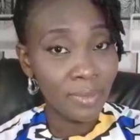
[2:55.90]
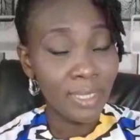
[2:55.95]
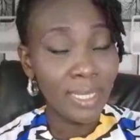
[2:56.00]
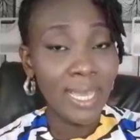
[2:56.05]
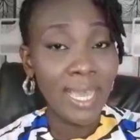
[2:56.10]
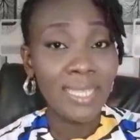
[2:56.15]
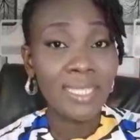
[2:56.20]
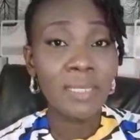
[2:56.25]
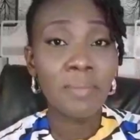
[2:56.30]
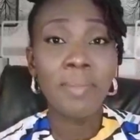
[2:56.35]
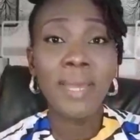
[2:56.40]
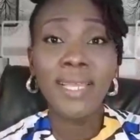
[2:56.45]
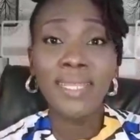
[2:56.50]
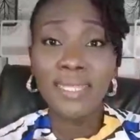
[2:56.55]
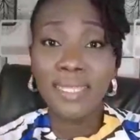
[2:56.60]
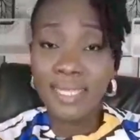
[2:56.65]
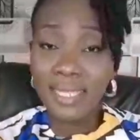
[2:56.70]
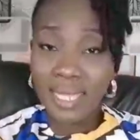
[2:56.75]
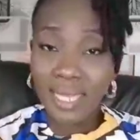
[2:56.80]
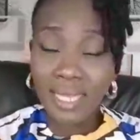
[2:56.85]
As a man
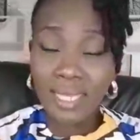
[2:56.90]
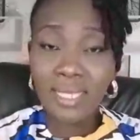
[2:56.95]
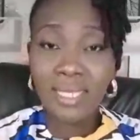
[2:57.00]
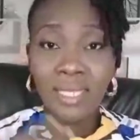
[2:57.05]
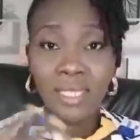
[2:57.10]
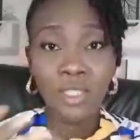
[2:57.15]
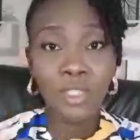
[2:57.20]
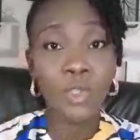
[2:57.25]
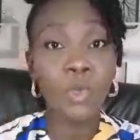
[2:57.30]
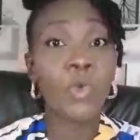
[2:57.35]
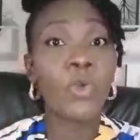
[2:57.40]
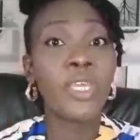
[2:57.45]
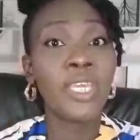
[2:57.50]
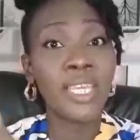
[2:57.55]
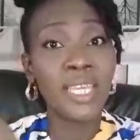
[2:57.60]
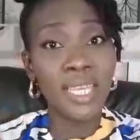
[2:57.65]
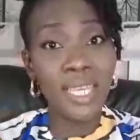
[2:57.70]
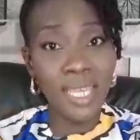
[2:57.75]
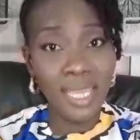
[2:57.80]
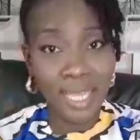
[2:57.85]
thinks, so he
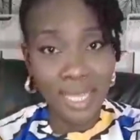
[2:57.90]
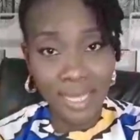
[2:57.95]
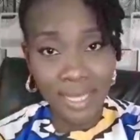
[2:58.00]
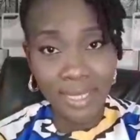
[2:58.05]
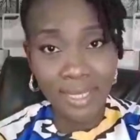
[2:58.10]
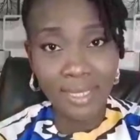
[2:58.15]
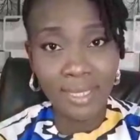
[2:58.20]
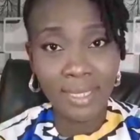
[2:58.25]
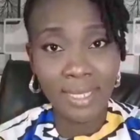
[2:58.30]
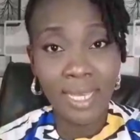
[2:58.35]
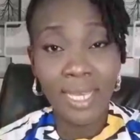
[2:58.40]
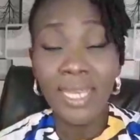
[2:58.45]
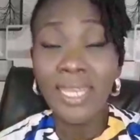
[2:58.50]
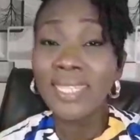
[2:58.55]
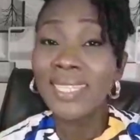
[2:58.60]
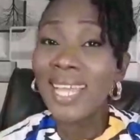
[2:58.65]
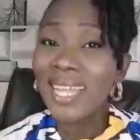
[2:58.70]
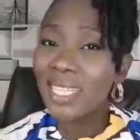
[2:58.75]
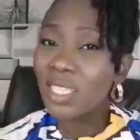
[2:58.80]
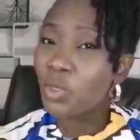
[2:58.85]
is.
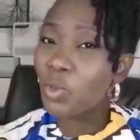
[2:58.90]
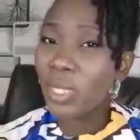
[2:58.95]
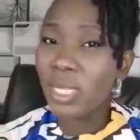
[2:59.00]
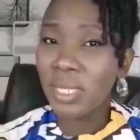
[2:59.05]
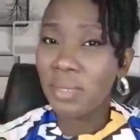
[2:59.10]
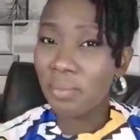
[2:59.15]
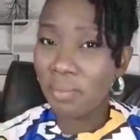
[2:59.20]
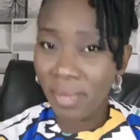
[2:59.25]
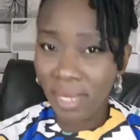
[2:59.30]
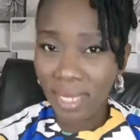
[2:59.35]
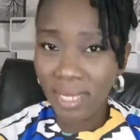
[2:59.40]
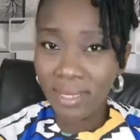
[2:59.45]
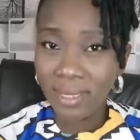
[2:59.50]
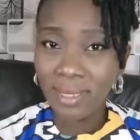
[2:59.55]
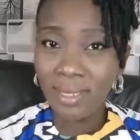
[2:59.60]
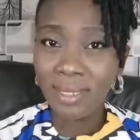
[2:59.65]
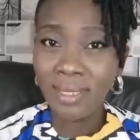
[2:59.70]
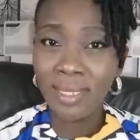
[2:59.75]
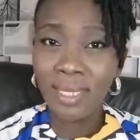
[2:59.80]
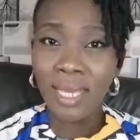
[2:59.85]
That is what it
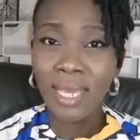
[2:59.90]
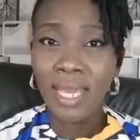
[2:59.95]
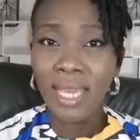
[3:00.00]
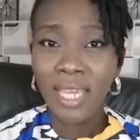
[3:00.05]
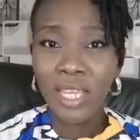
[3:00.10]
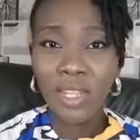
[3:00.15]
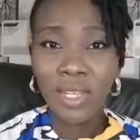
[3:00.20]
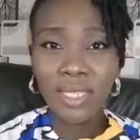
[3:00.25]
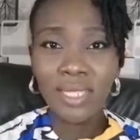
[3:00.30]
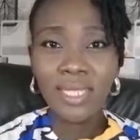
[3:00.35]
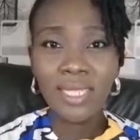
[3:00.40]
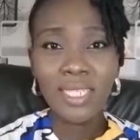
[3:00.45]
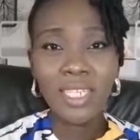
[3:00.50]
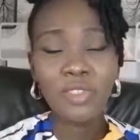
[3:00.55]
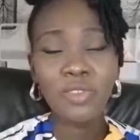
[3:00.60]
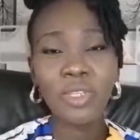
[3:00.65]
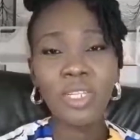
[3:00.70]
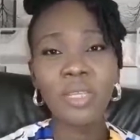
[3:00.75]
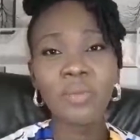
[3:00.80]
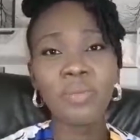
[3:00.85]
means. It doesn't
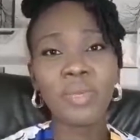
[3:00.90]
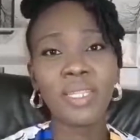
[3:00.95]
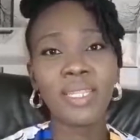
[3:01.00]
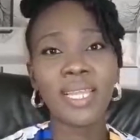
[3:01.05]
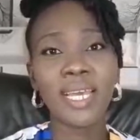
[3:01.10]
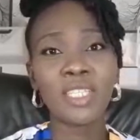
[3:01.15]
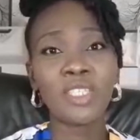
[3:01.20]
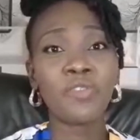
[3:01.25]
necessarily mean that